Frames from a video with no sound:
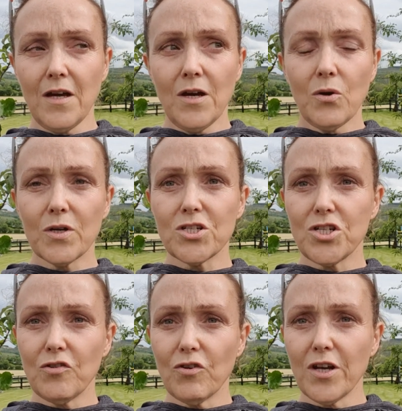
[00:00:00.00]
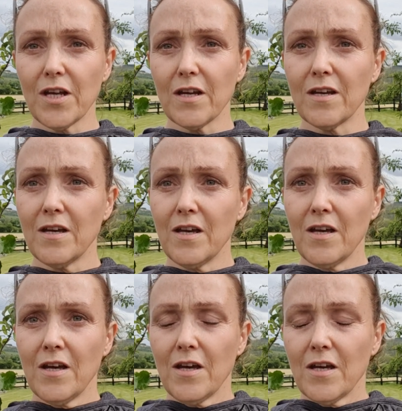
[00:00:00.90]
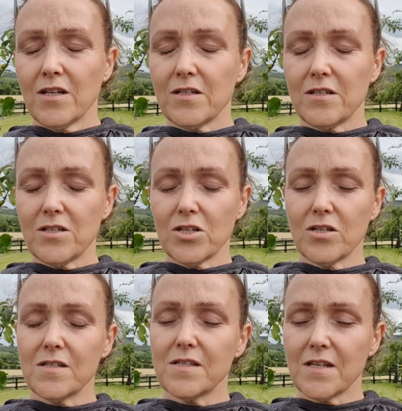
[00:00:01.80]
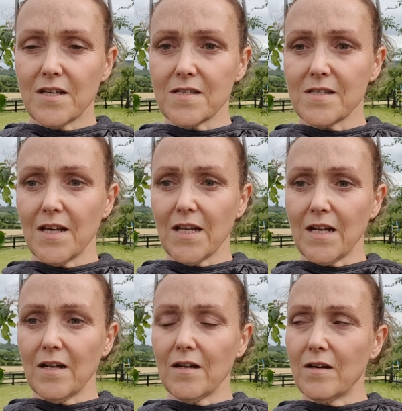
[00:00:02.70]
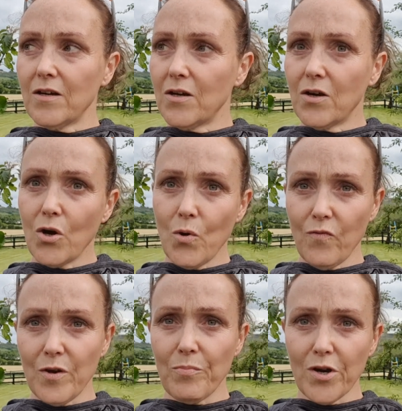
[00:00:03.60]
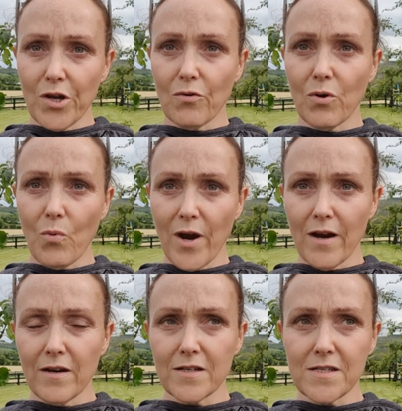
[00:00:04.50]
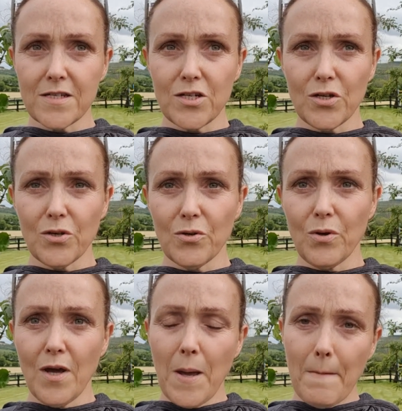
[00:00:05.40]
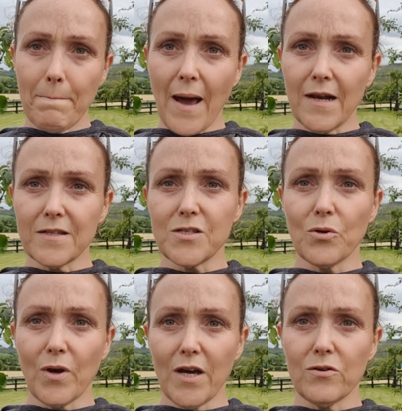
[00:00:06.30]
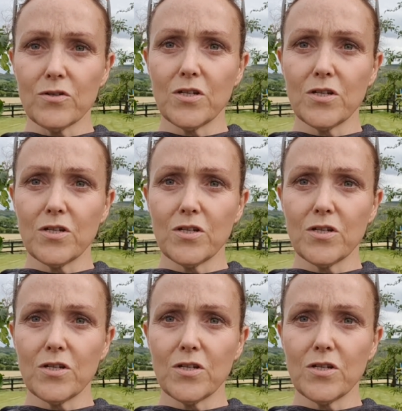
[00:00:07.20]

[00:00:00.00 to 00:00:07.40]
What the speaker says: what she running does is it'll hopefully bring your awareness to balance you out,